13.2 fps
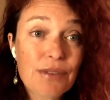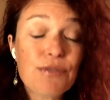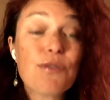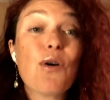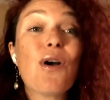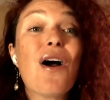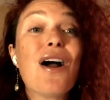
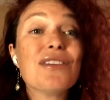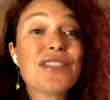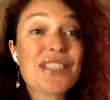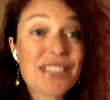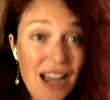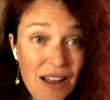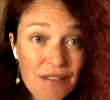for
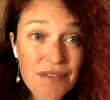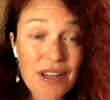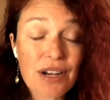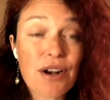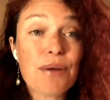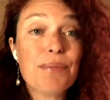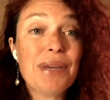ourself
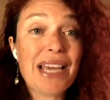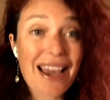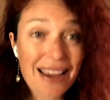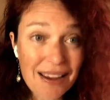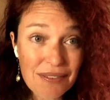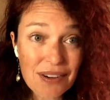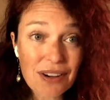and our
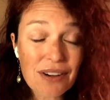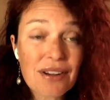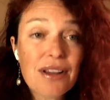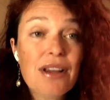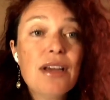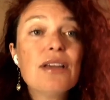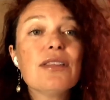behavior.
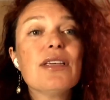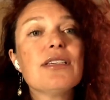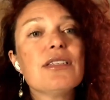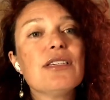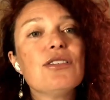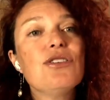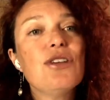This
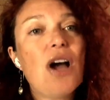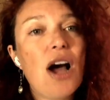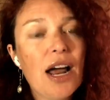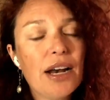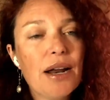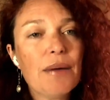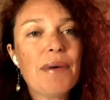is
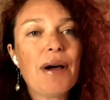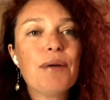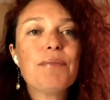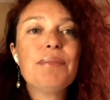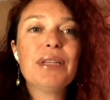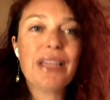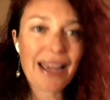not
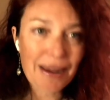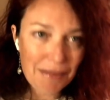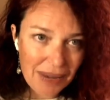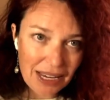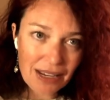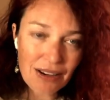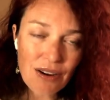about
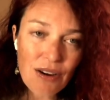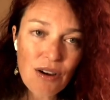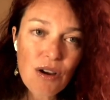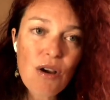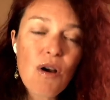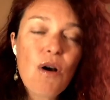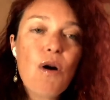blaming
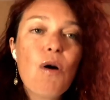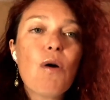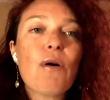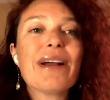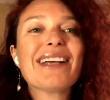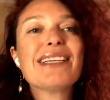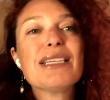
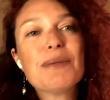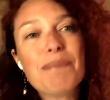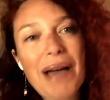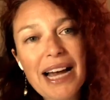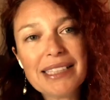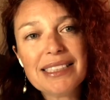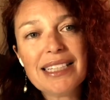or
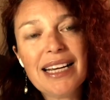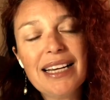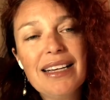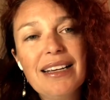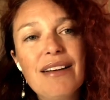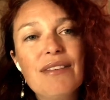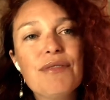
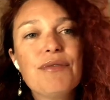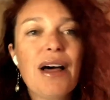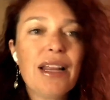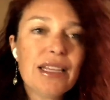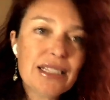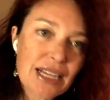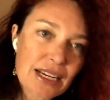expecting
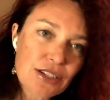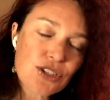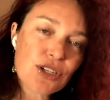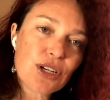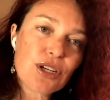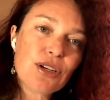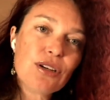
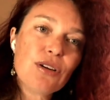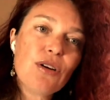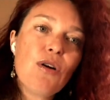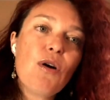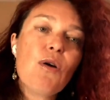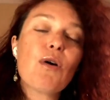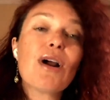validation
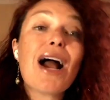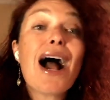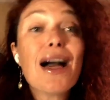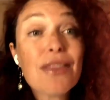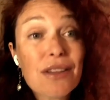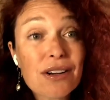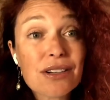or
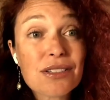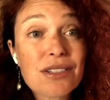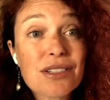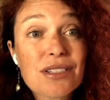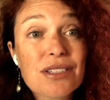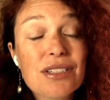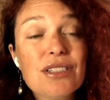
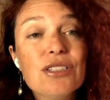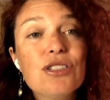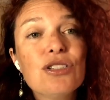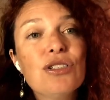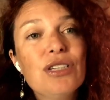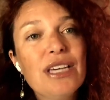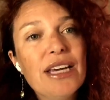others to
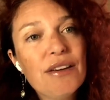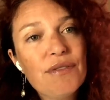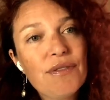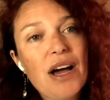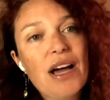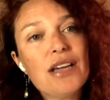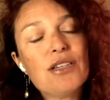give
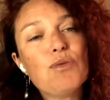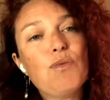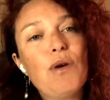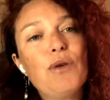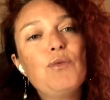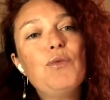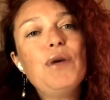us
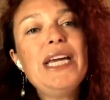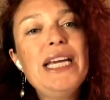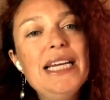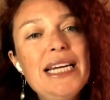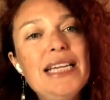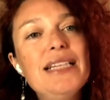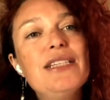what we
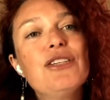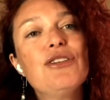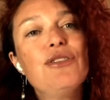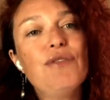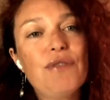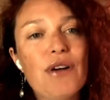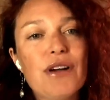need to
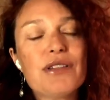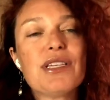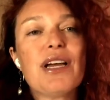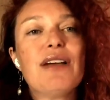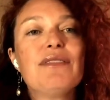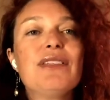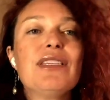do for
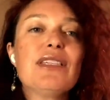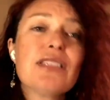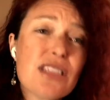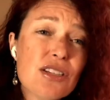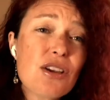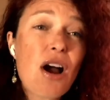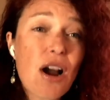ourselves. This
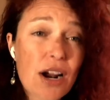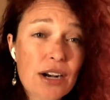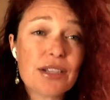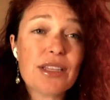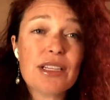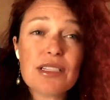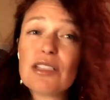is
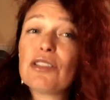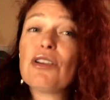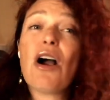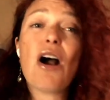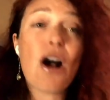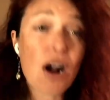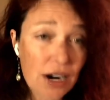hard. This is a
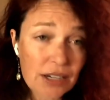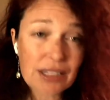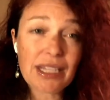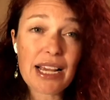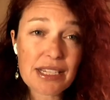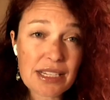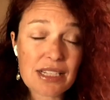hard
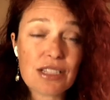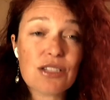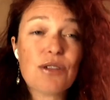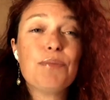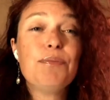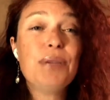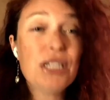lesson.
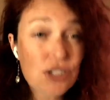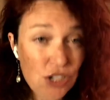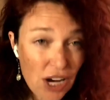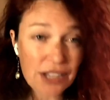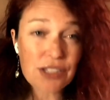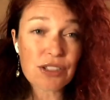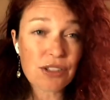So be
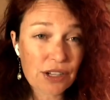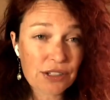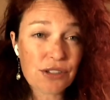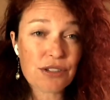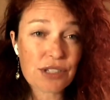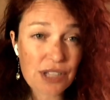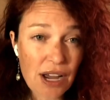gentle on
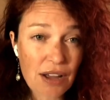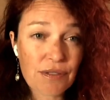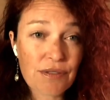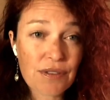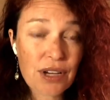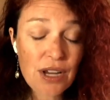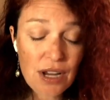yourself
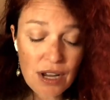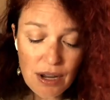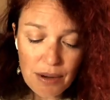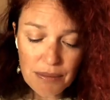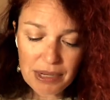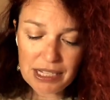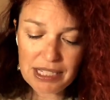
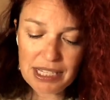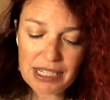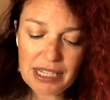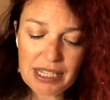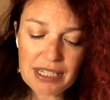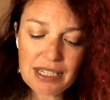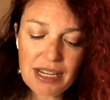because this
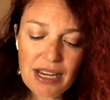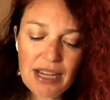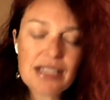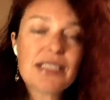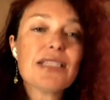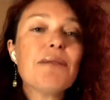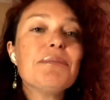is
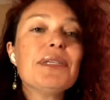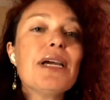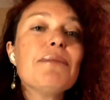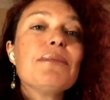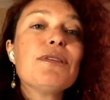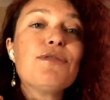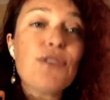
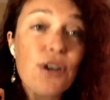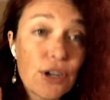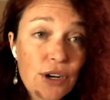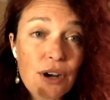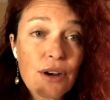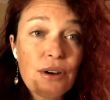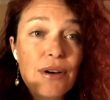sometimes
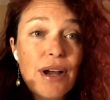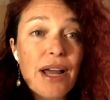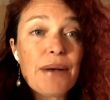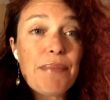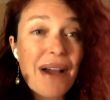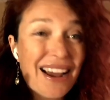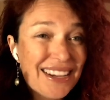Virgo
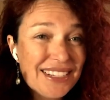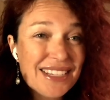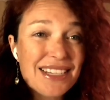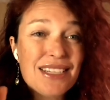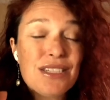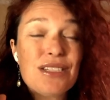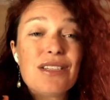and
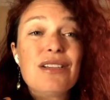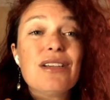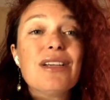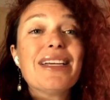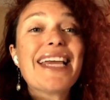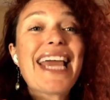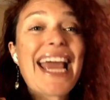Pisces
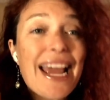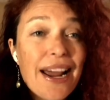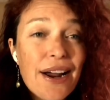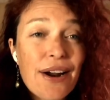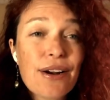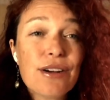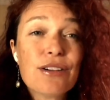
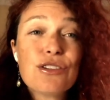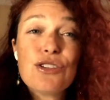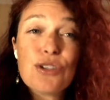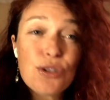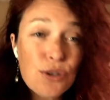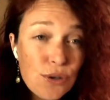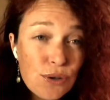care
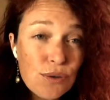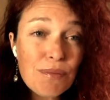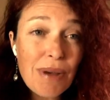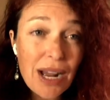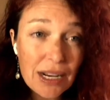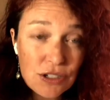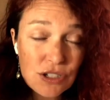too
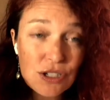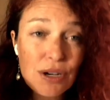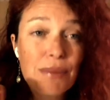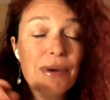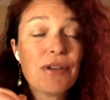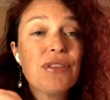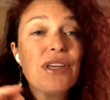much
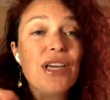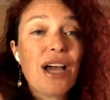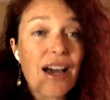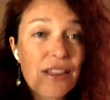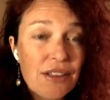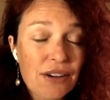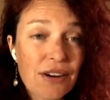about the
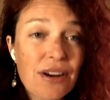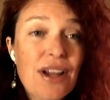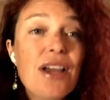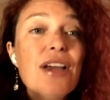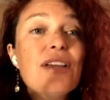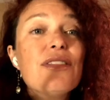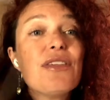other,
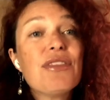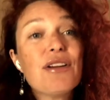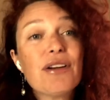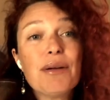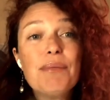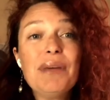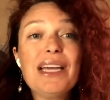that there
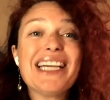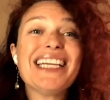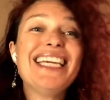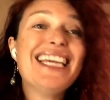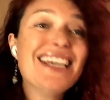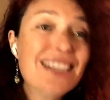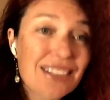can be a
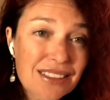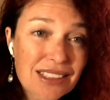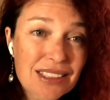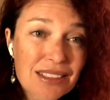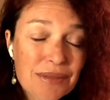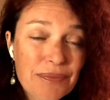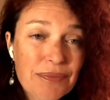
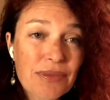guilt.